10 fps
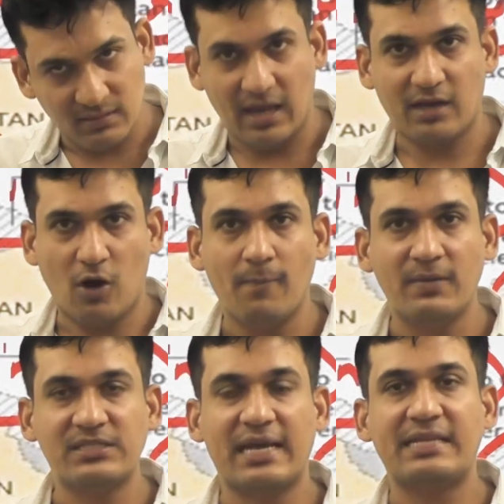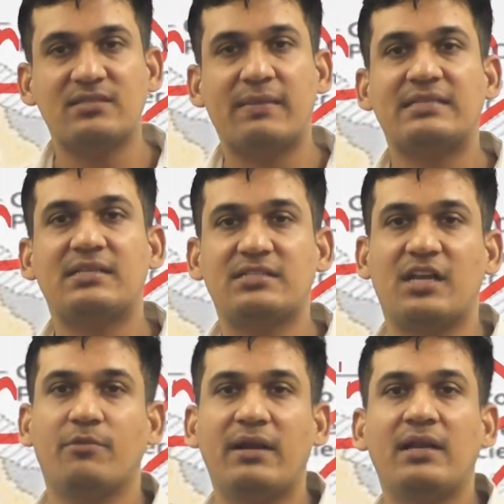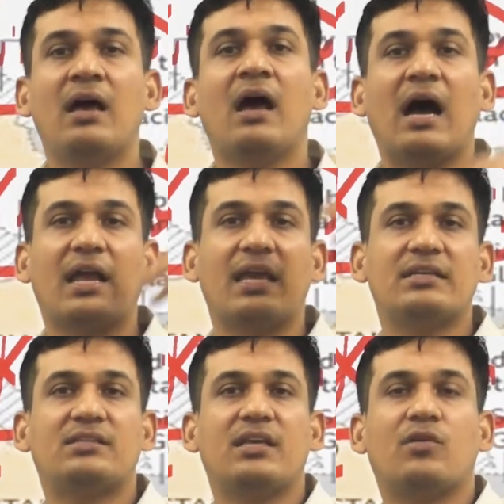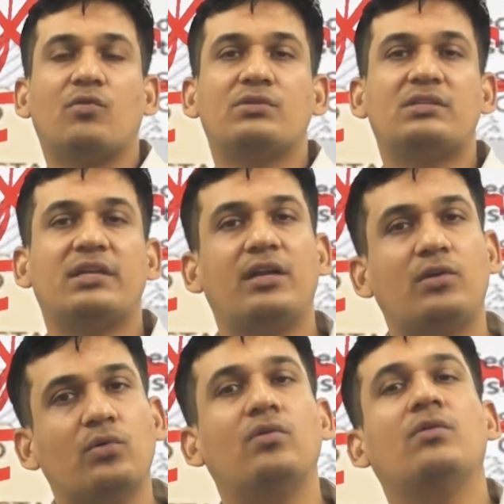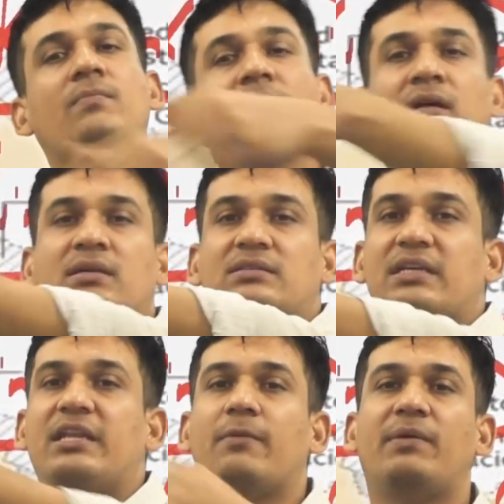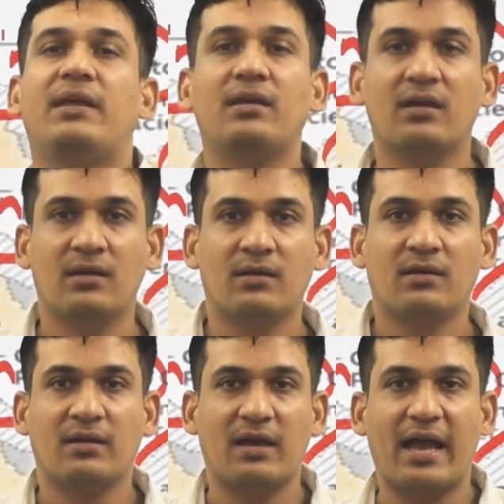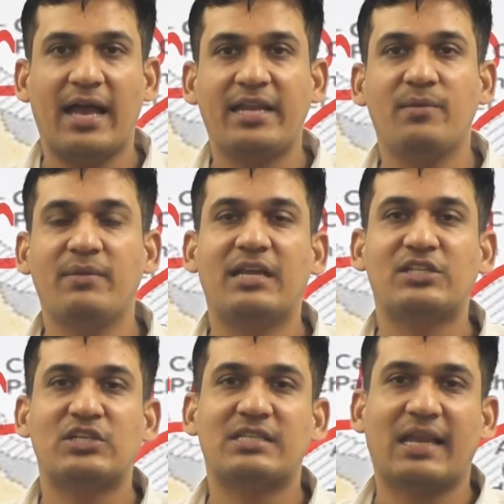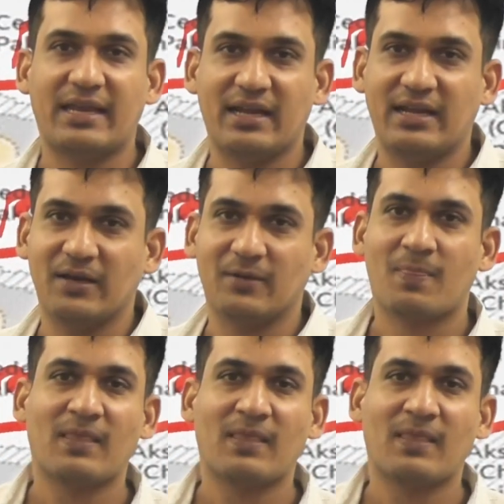a common Chinese man's resentment against their own state to neighboring enemy nations like India.